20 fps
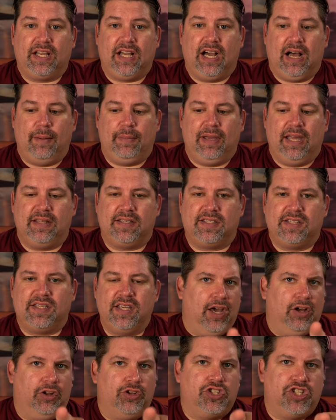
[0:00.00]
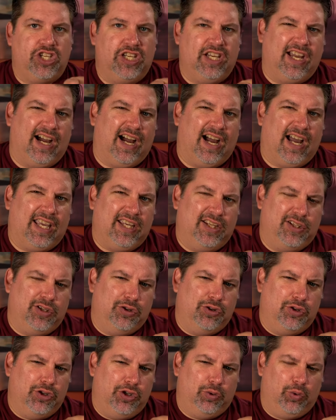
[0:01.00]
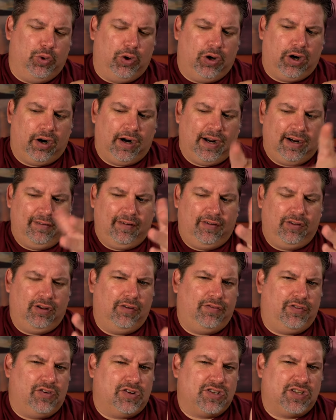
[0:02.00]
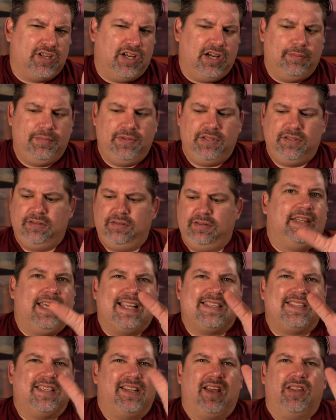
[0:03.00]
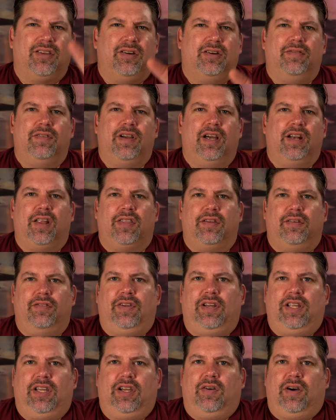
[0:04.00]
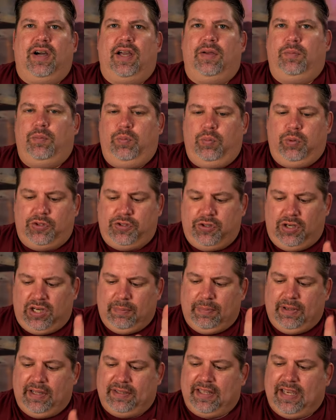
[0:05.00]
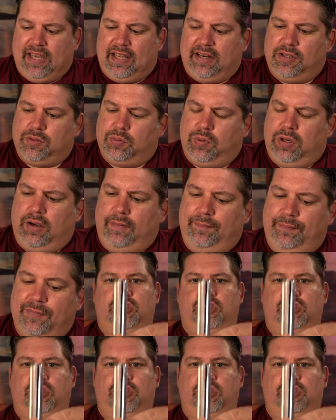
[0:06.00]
the comments, LG guy, you know who you are. I don't even know if you're subbed. That's another another video. I will talk about that as well.